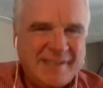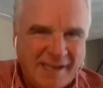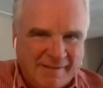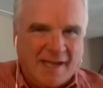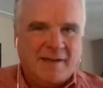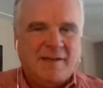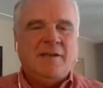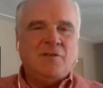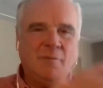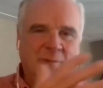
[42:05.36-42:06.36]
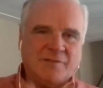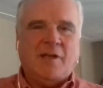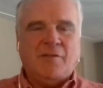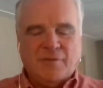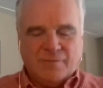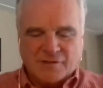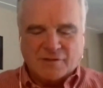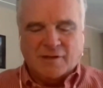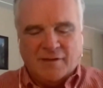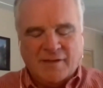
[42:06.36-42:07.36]
saying that, your mental health, your
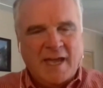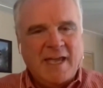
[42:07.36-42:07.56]
physical health.